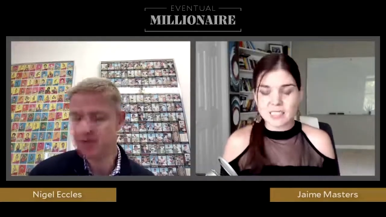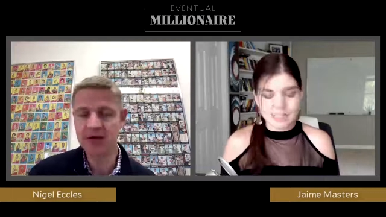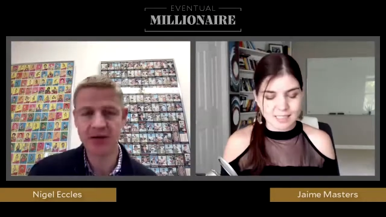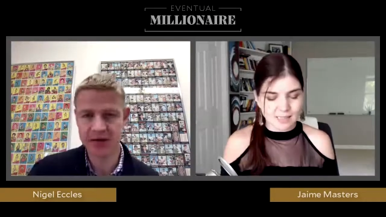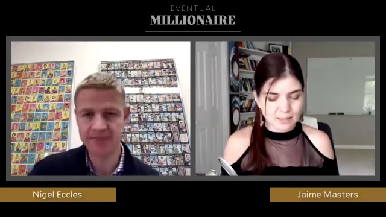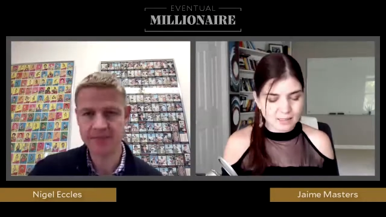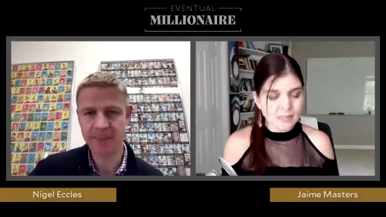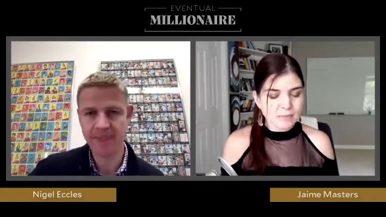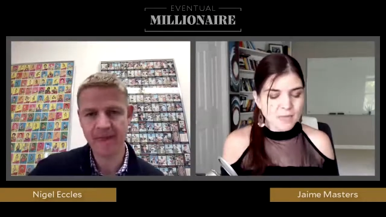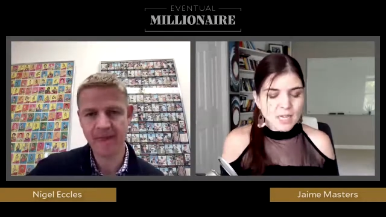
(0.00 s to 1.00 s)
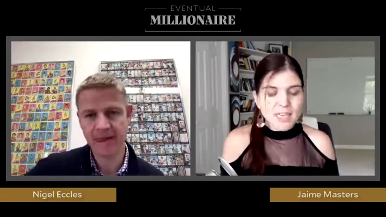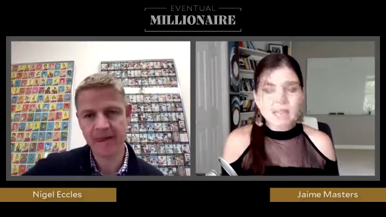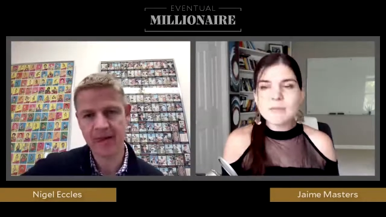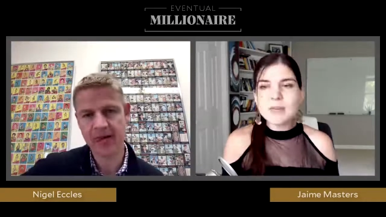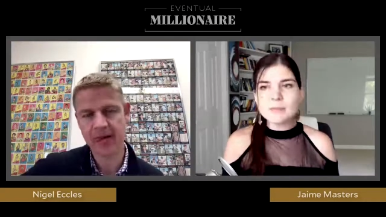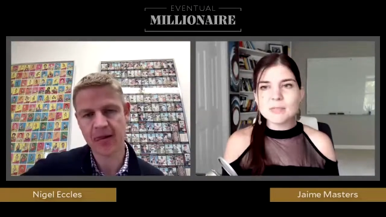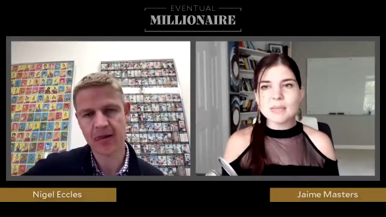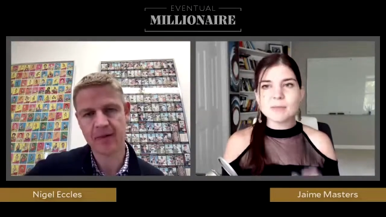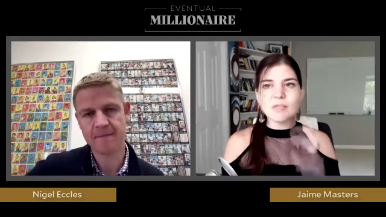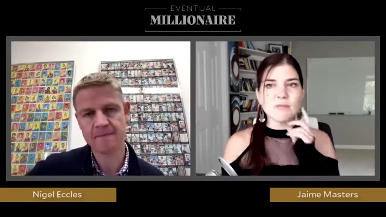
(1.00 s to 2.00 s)
Speaker 1: easier. absolutely. Give me some
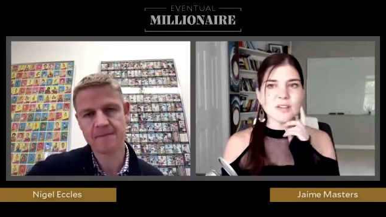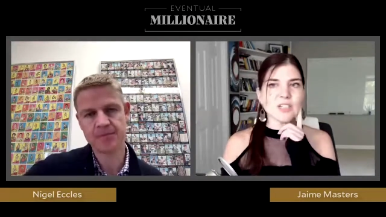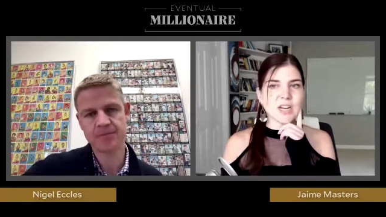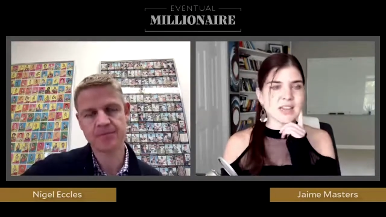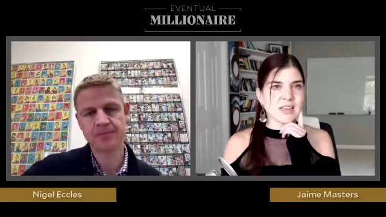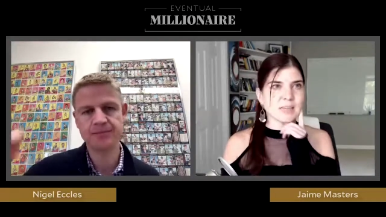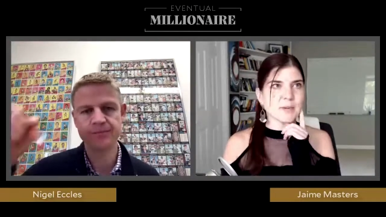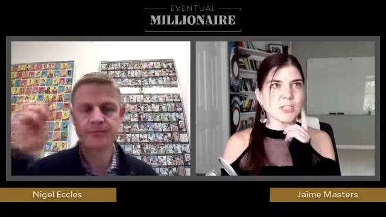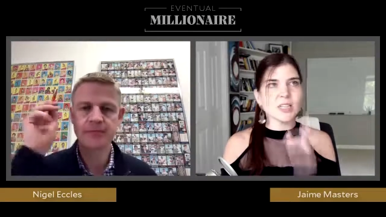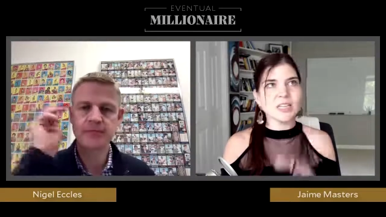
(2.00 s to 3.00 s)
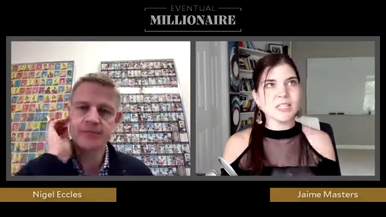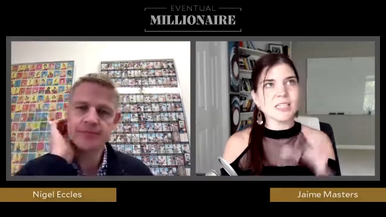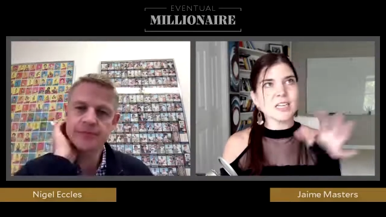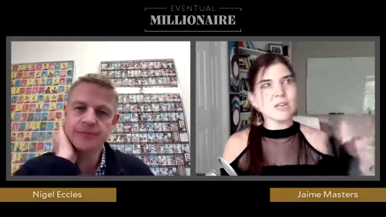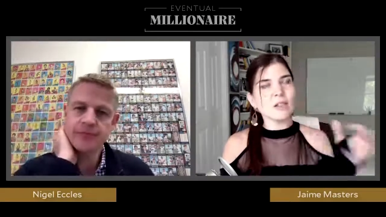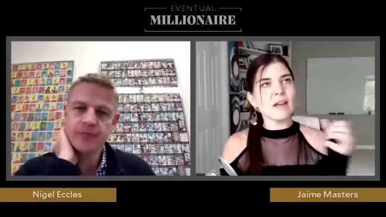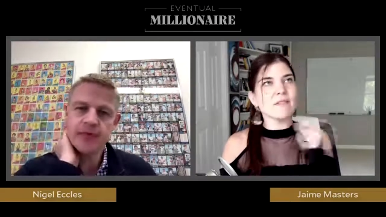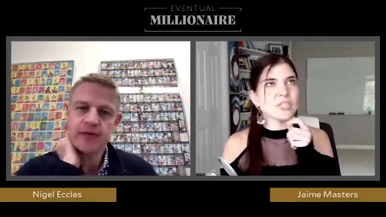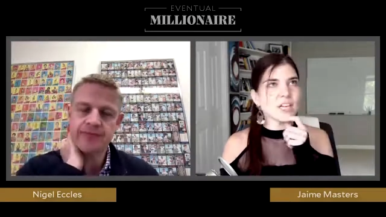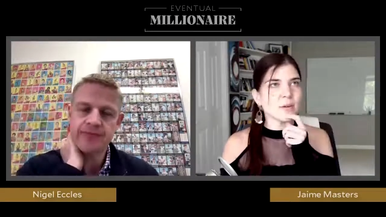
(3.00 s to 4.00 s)
tips on visioning then, especially this is going to go live
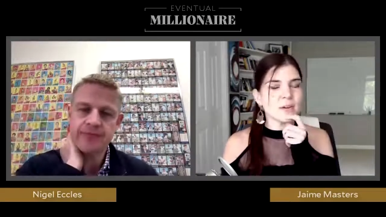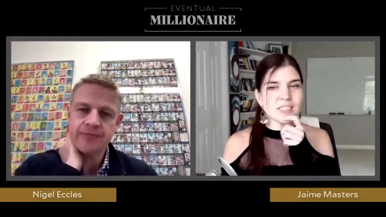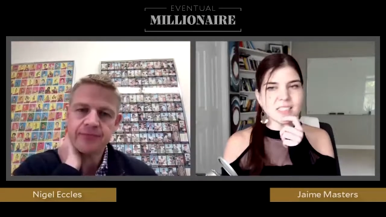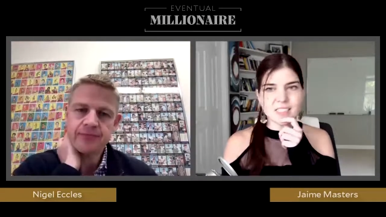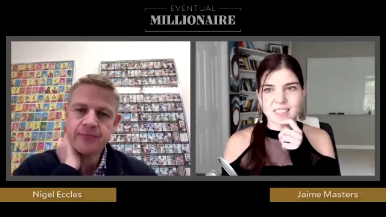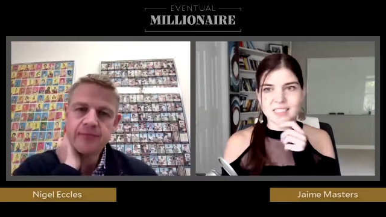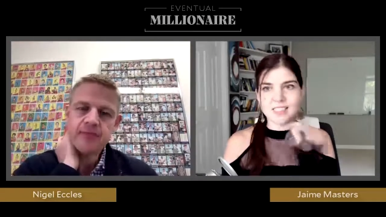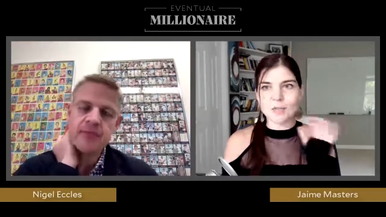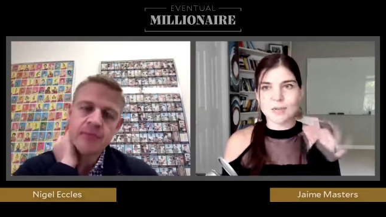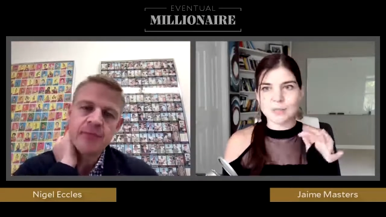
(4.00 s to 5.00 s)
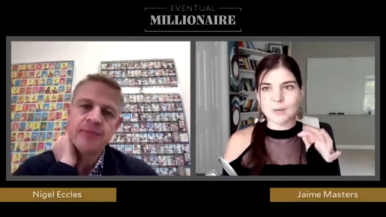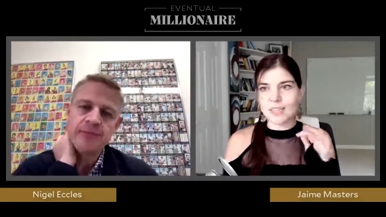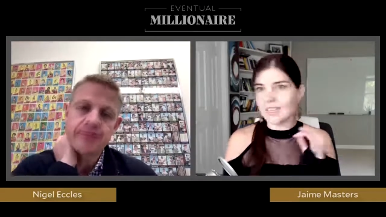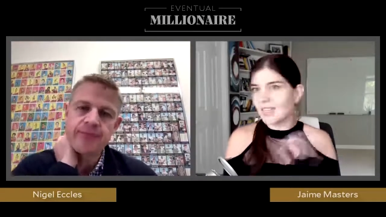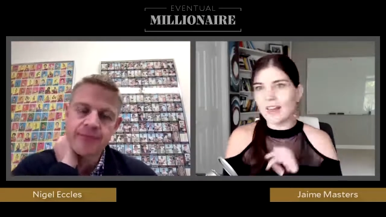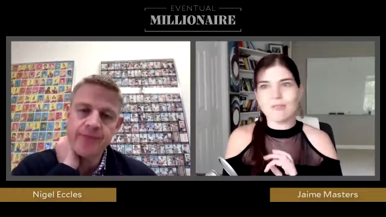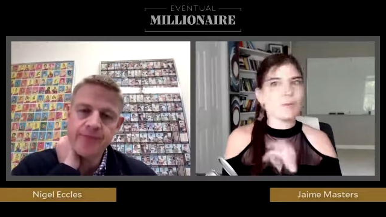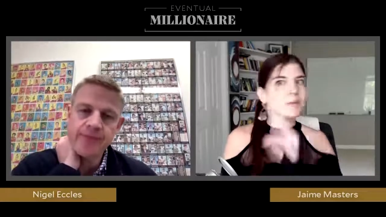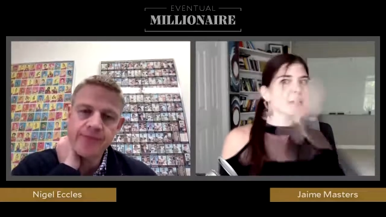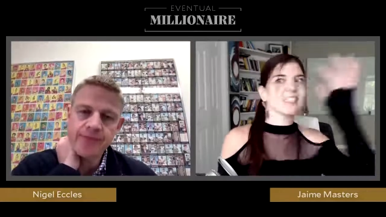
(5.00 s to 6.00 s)
on January sixth in 2020, and that
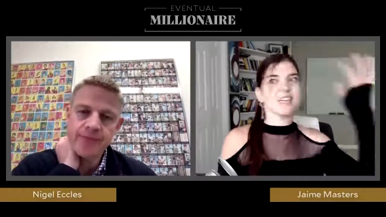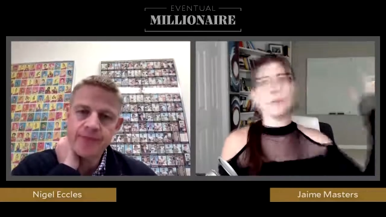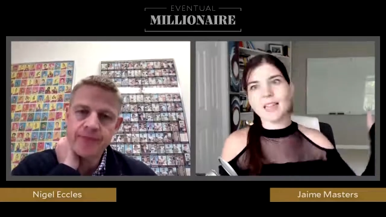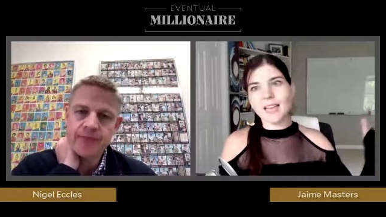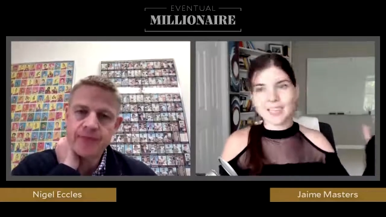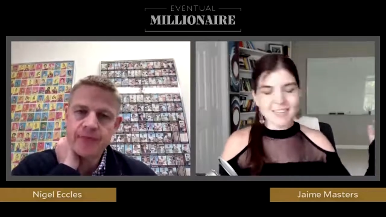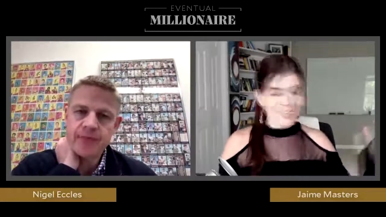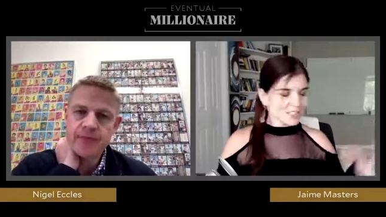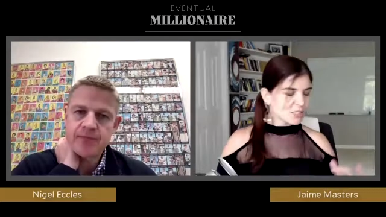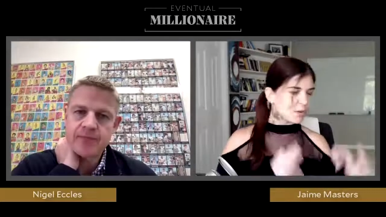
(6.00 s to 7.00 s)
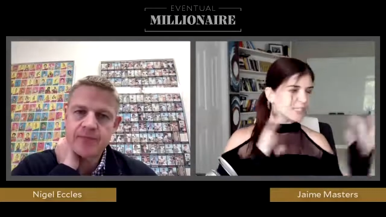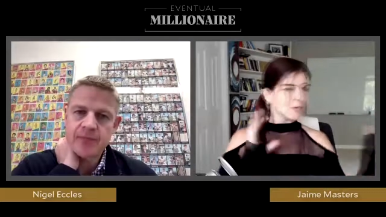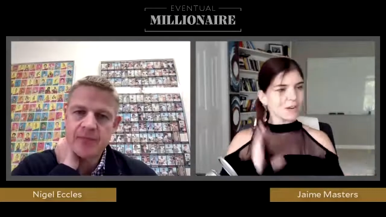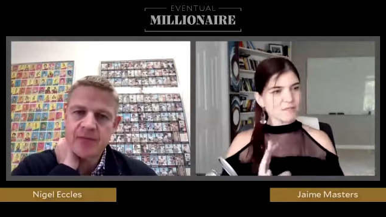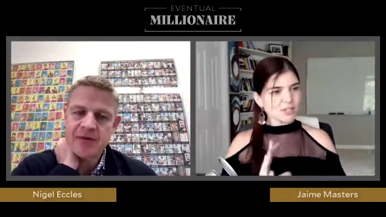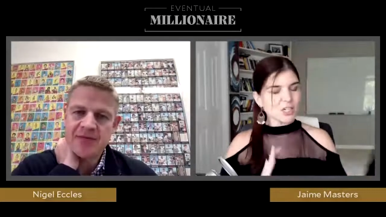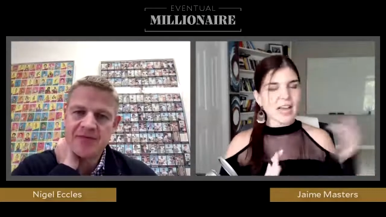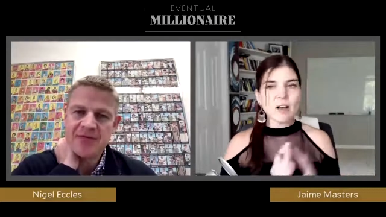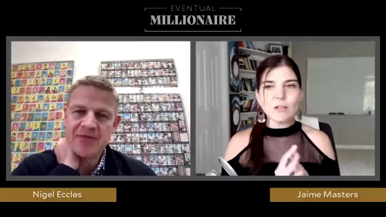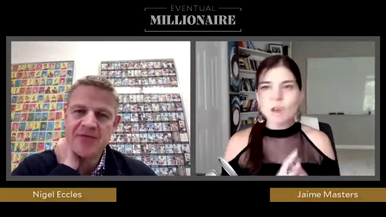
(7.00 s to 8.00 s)
everybody's going to be like 2020 vision.
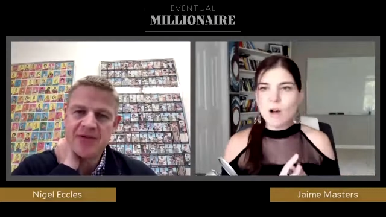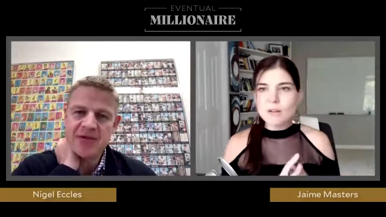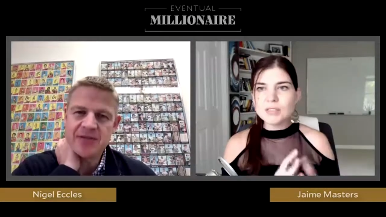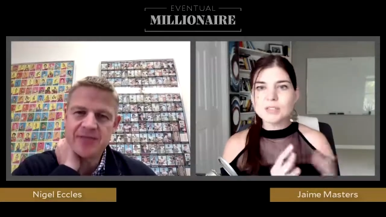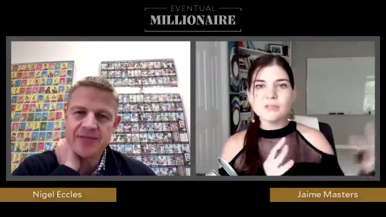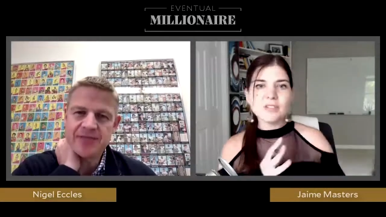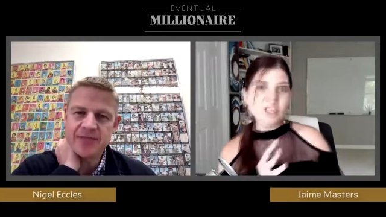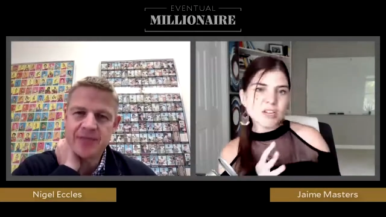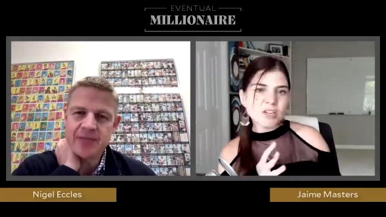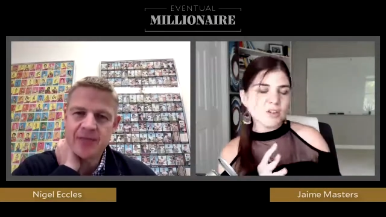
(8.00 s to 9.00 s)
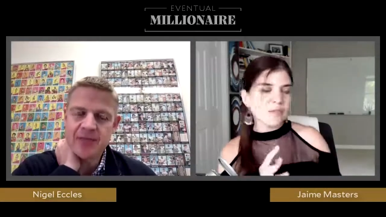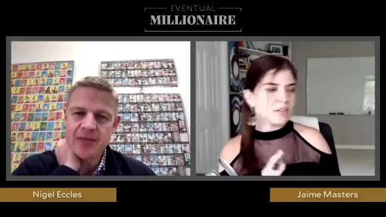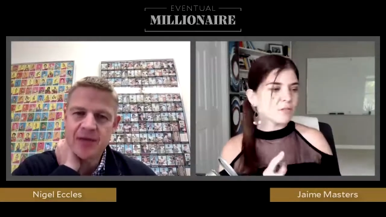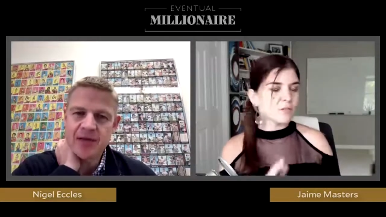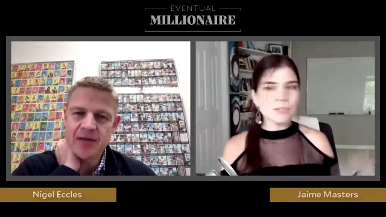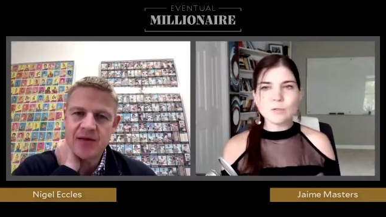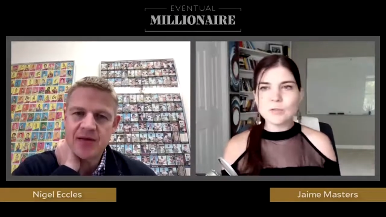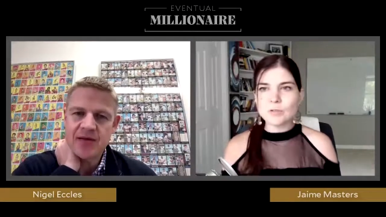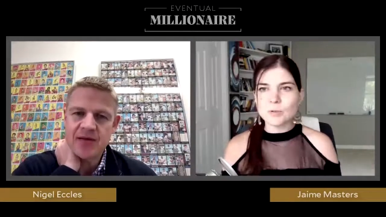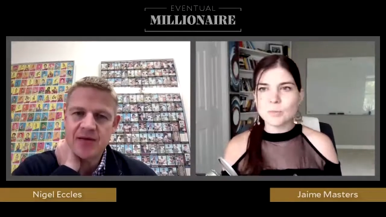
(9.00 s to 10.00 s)
How long do you vision? Do you have any
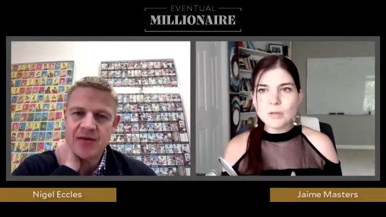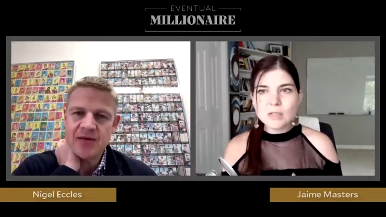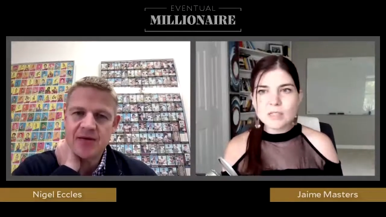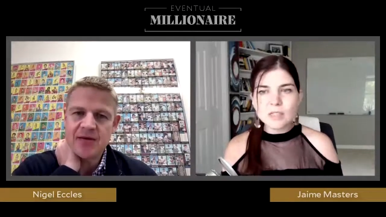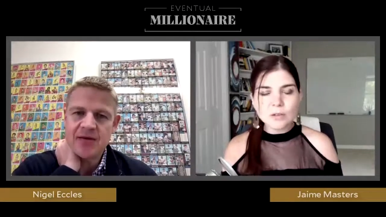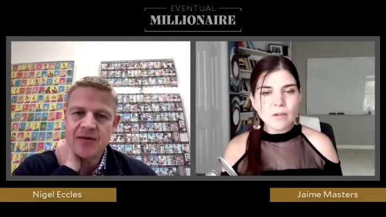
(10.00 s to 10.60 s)
resources or books that you